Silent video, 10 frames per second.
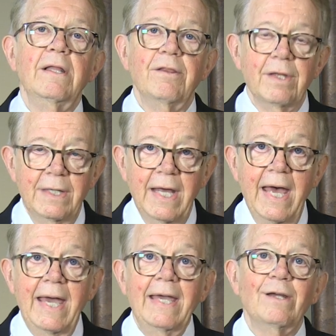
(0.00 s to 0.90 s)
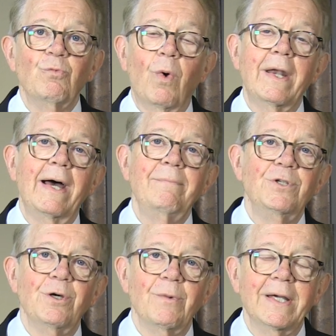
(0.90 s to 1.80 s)
the day and what I'm
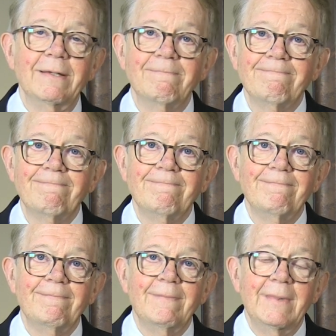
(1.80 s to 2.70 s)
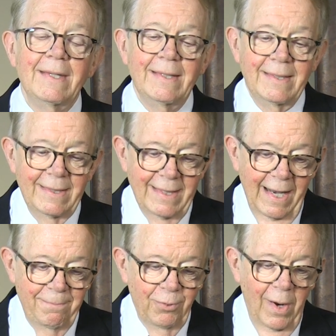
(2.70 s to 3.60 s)
doing.
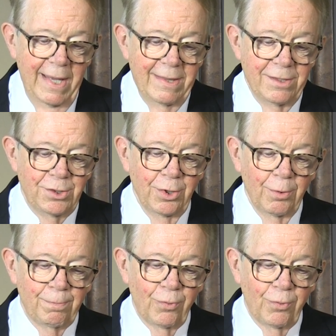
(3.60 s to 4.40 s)
I pray that you'll